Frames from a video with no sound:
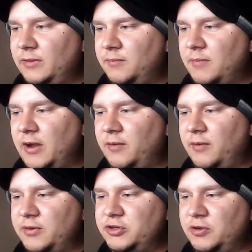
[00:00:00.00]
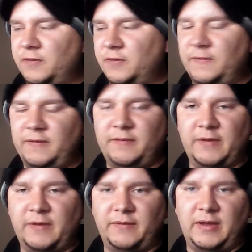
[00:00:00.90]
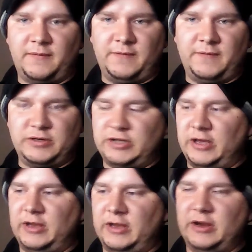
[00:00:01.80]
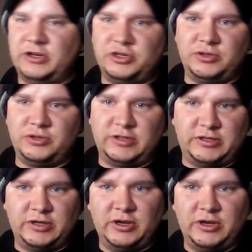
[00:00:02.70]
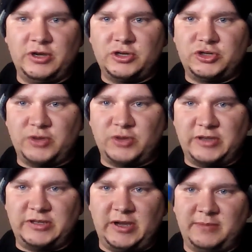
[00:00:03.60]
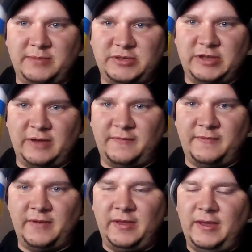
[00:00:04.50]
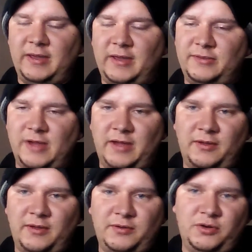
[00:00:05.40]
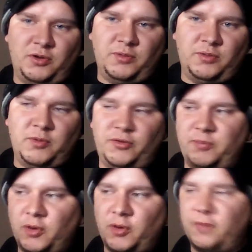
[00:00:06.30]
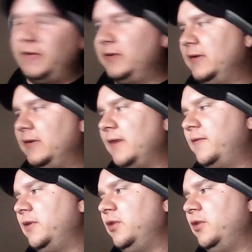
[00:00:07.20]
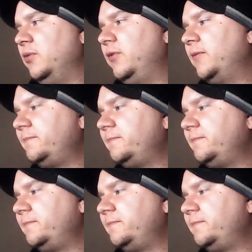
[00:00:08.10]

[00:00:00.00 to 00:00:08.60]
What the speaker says: my original 55-gallon fish tank, and I just use this Stress Zyme stuff. It's not, the most perfect stuff to use,